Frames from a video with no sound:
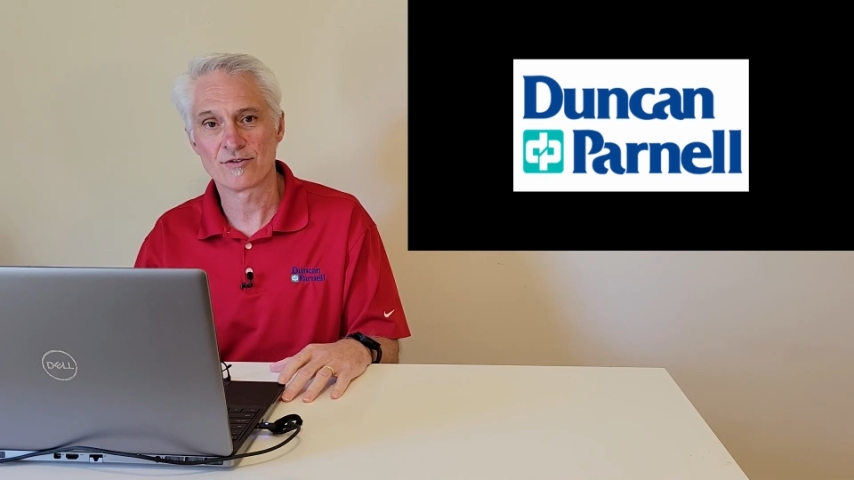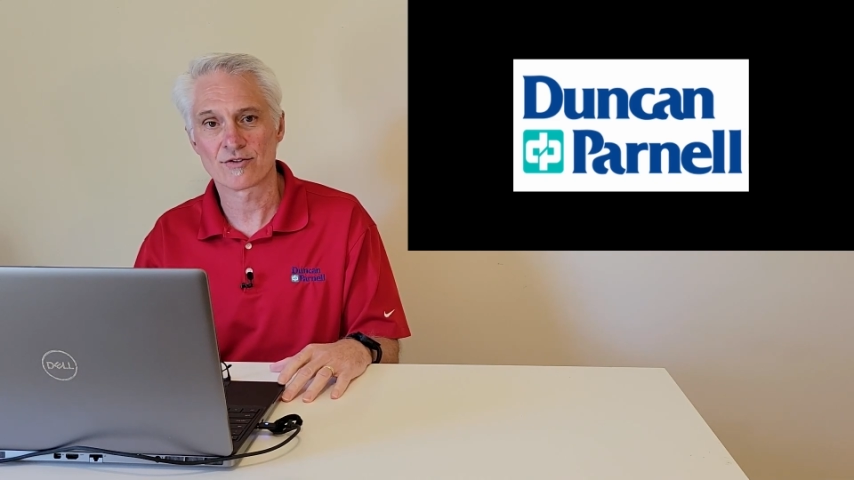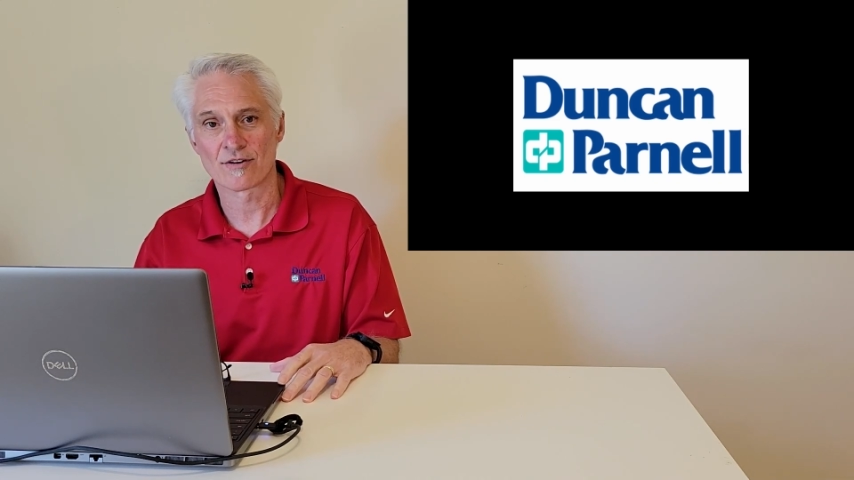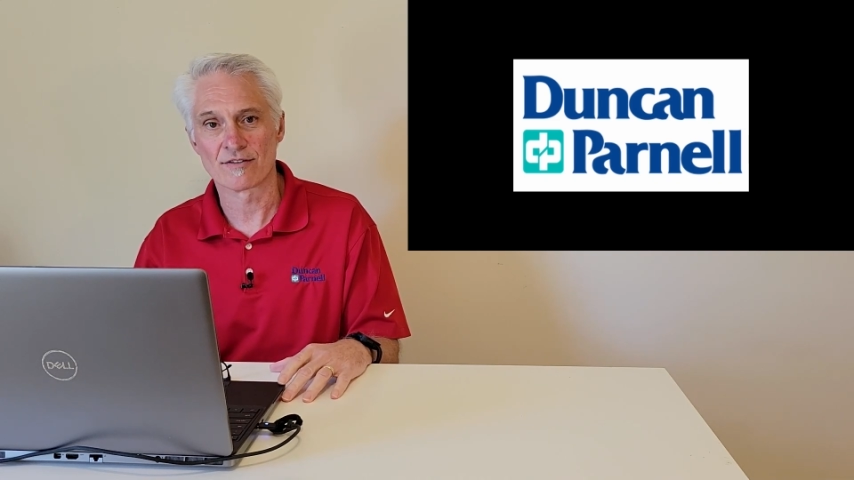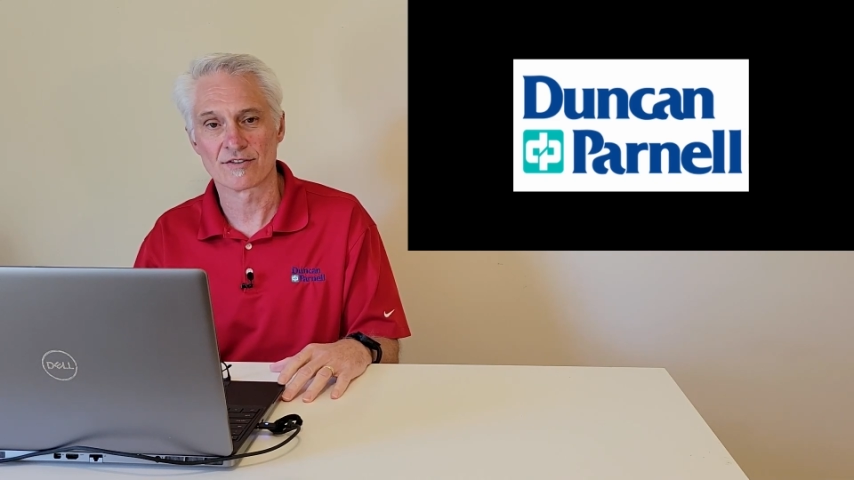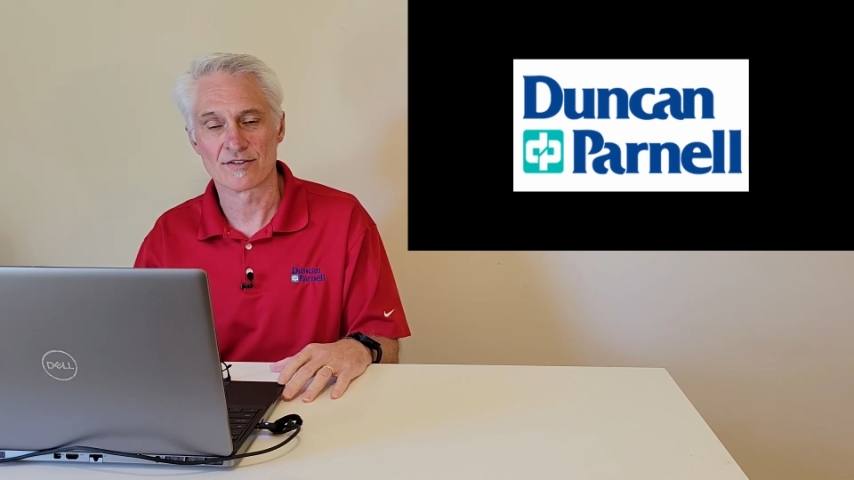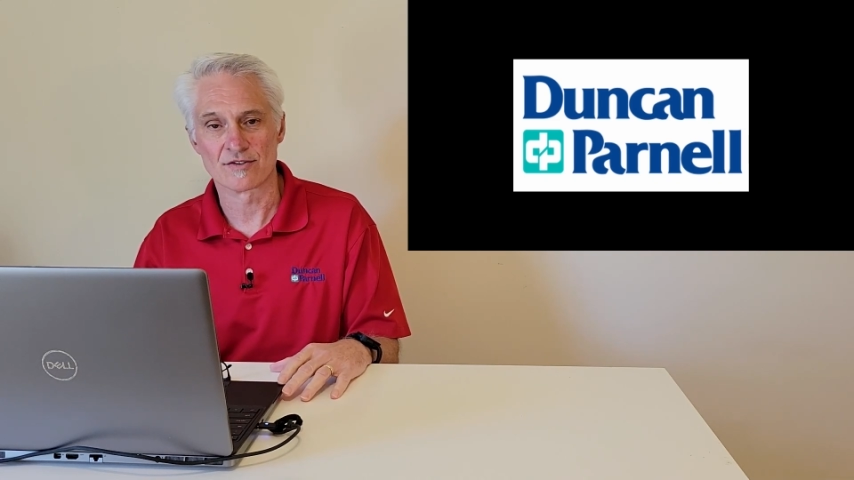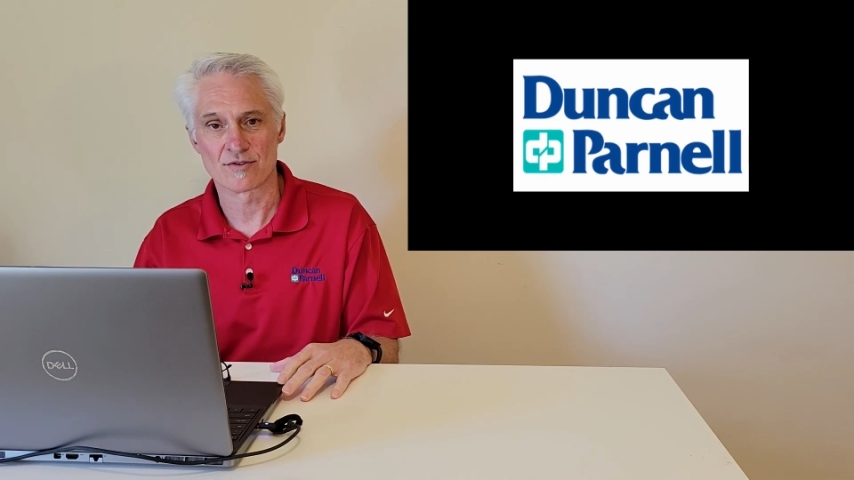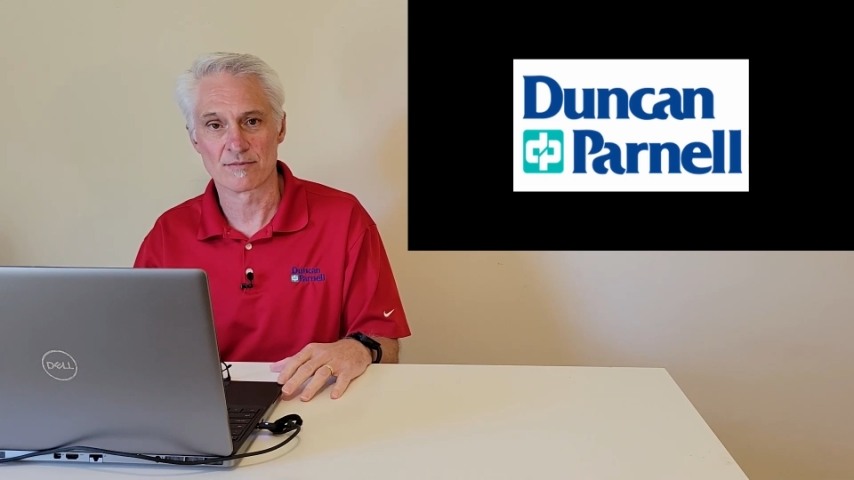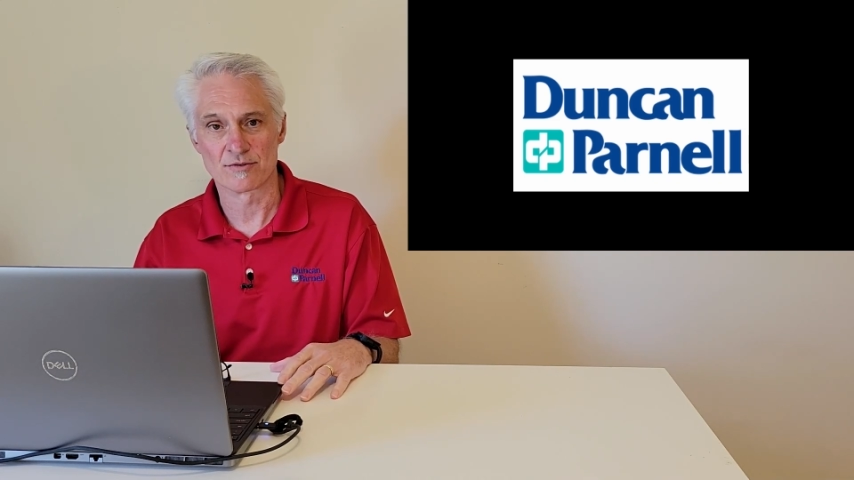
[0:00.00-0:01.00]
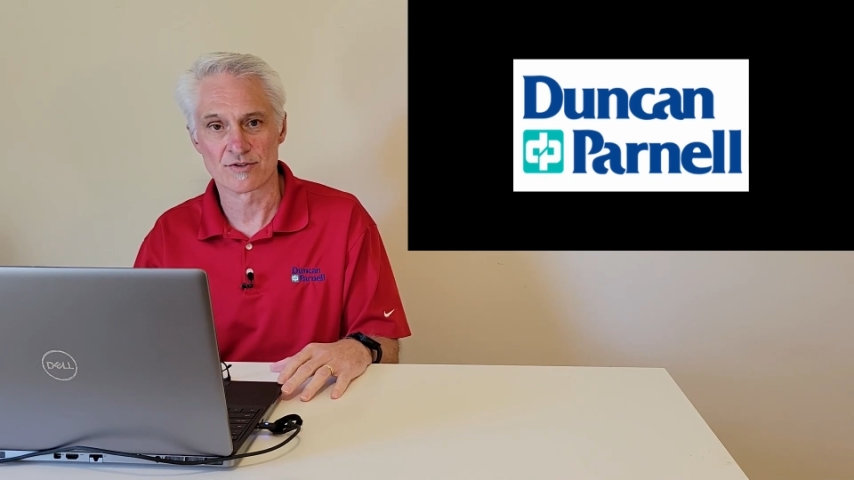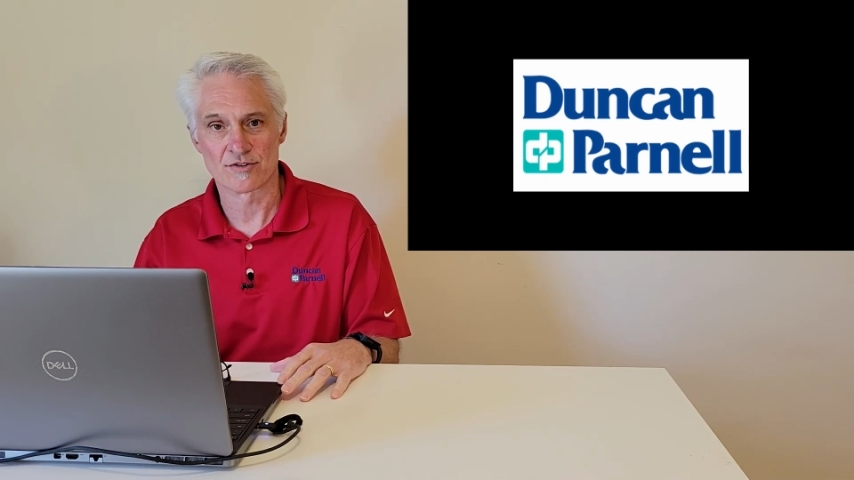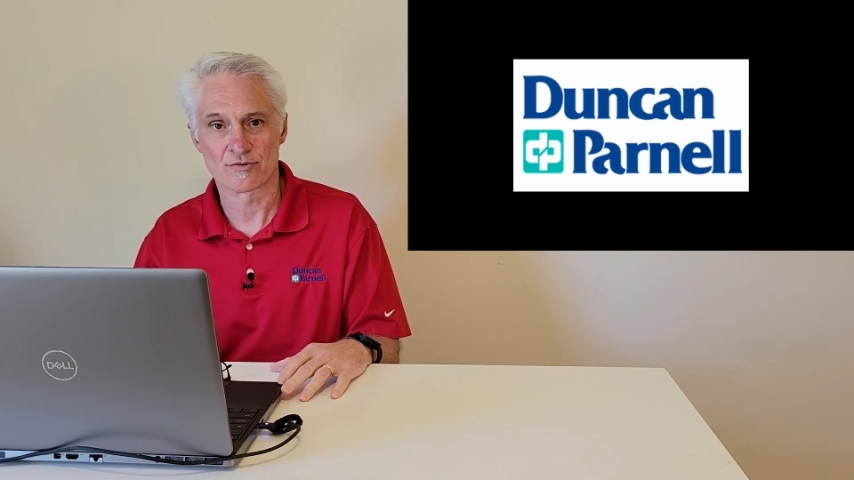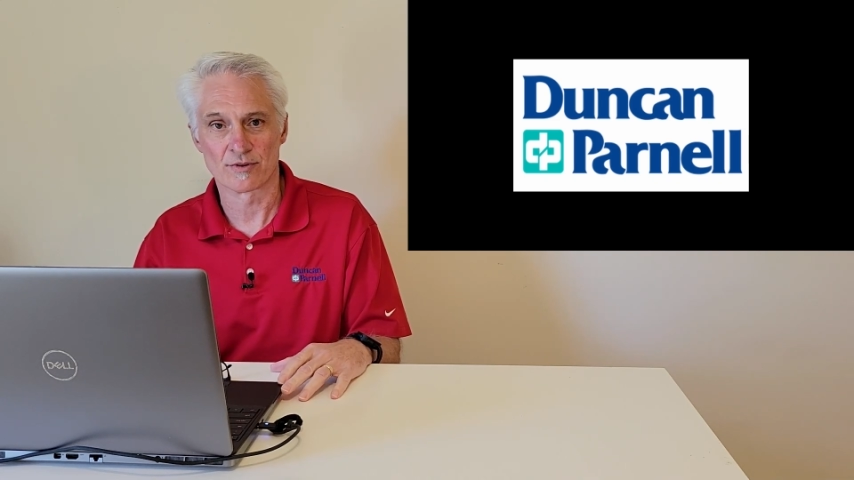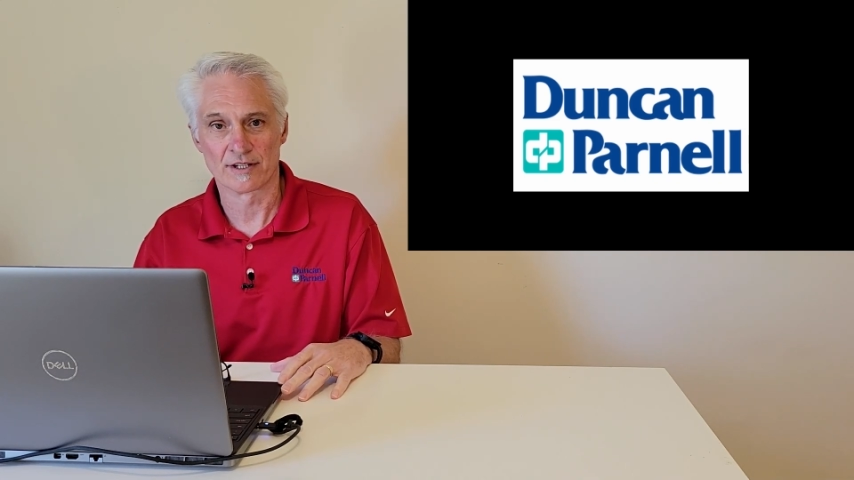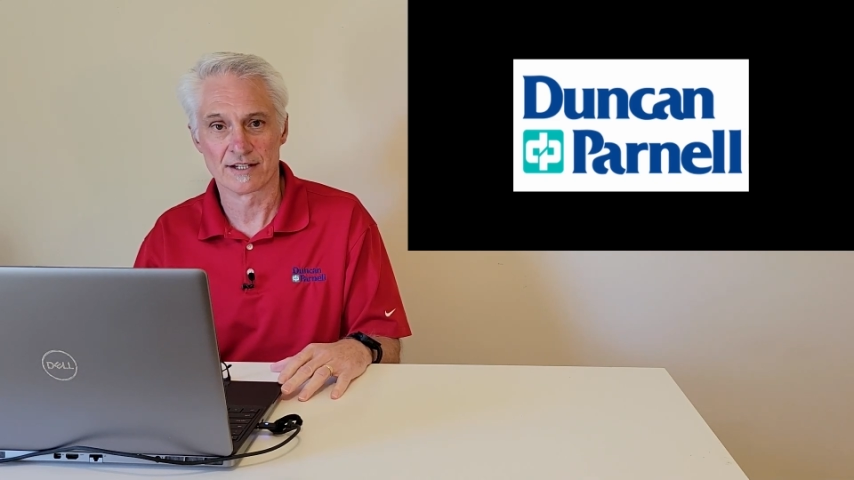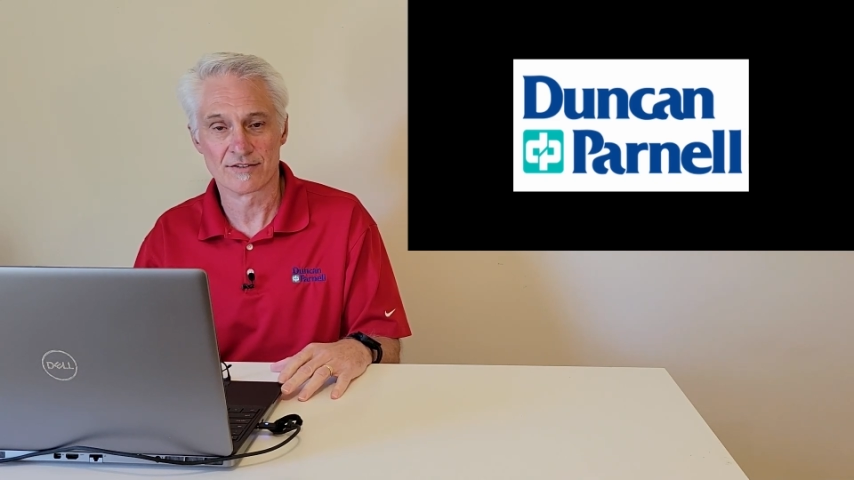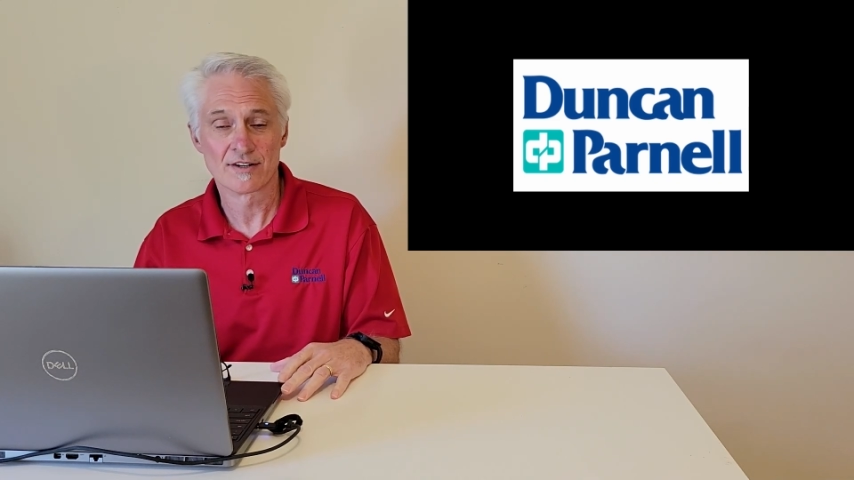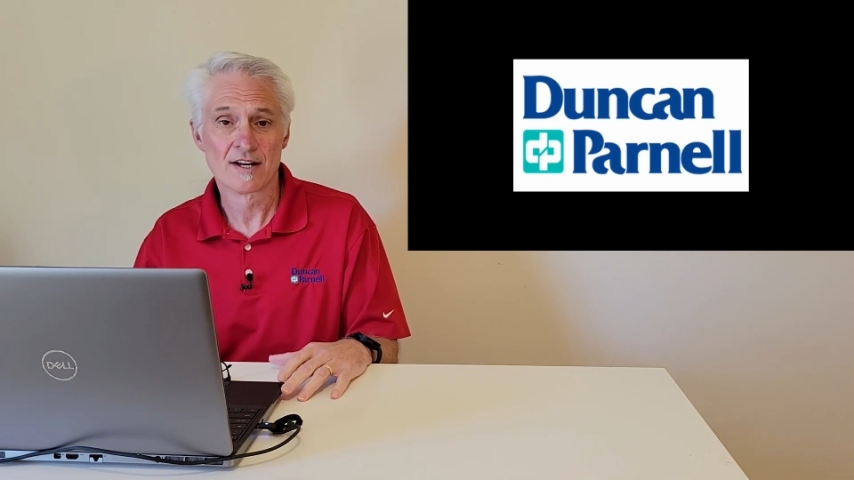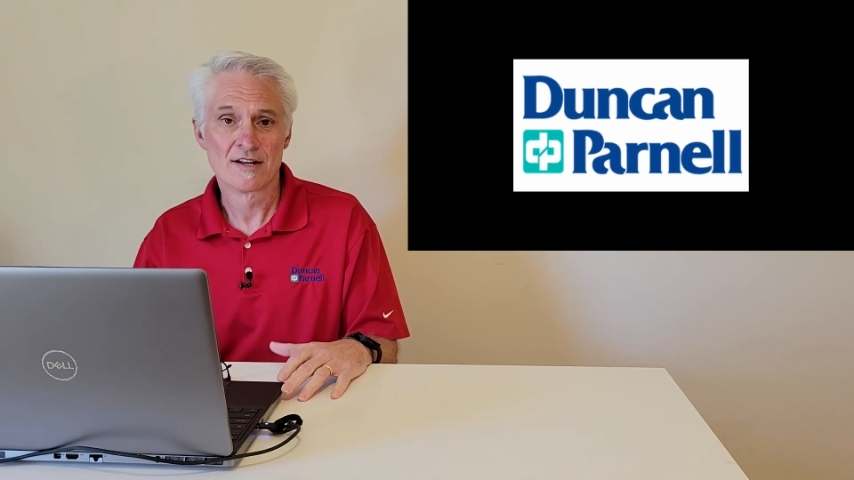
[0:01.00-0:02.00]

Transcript: service that Trimble just released,